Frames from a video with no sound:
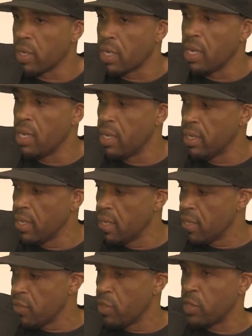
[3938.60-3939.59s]
good,
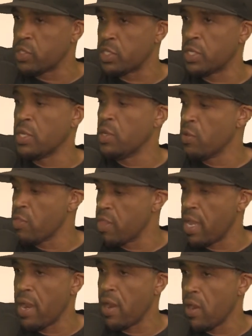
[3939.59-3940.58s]
they're still
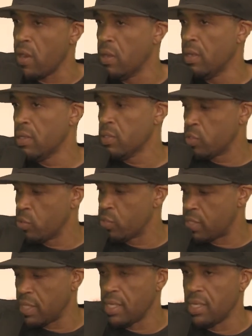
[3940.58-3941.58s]
there to
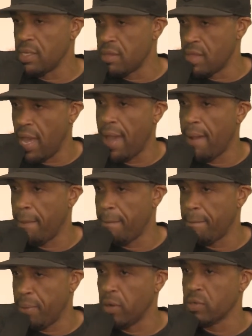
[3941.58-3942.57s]
see that
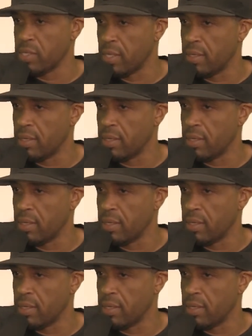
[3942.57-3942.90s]
person.